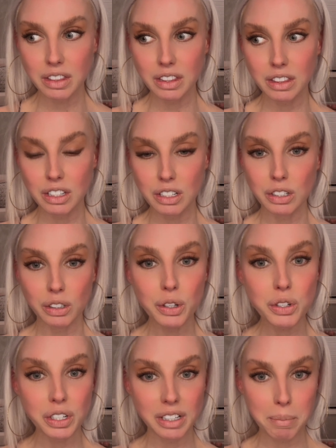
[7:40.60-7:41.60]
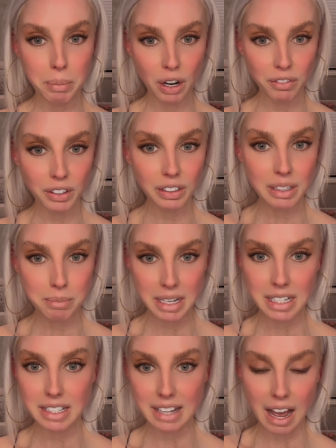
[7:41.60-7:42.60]
the solution that perfectly
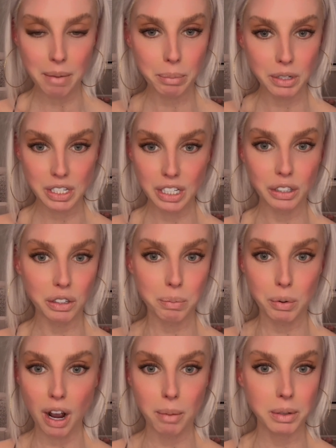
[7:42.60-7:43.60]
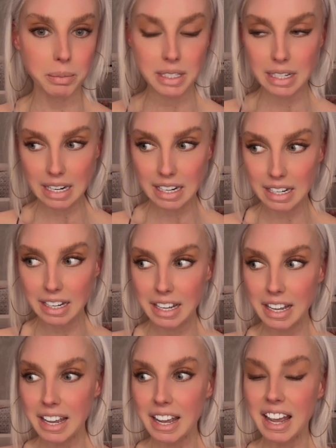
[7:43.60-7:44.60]
meets that particular problem's need,
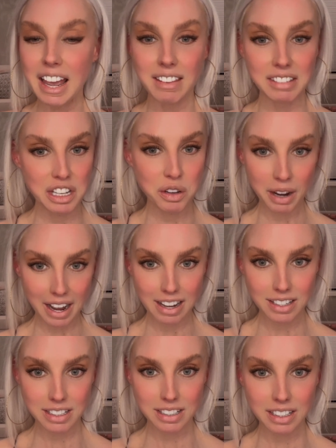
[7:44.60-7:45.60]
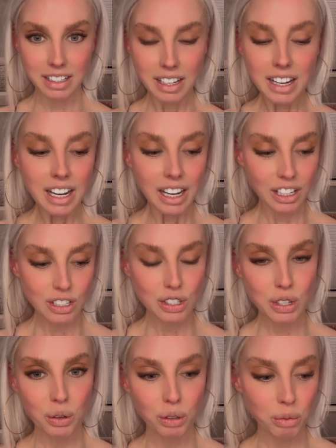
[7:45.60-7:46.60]
and that you ask. And
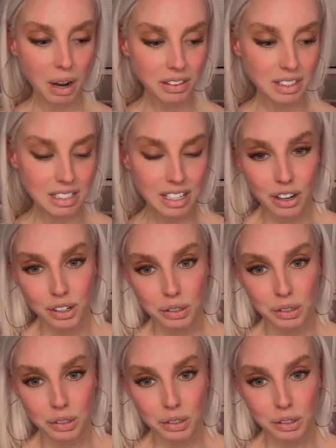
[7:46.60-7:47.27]
so throughout this letter, you'll